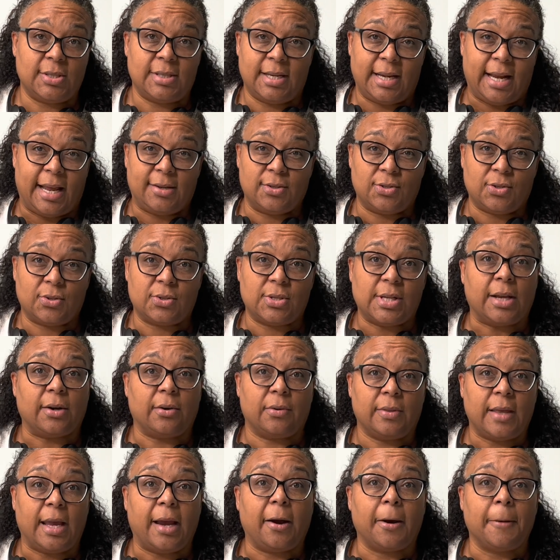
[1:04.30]
and answers that
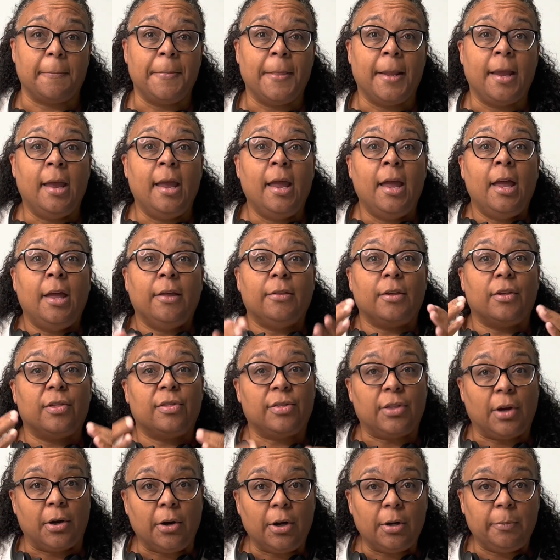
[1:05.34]
are there. The
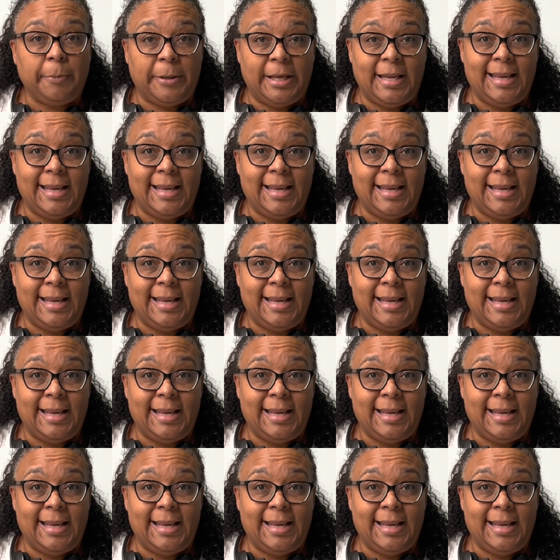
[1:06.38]
third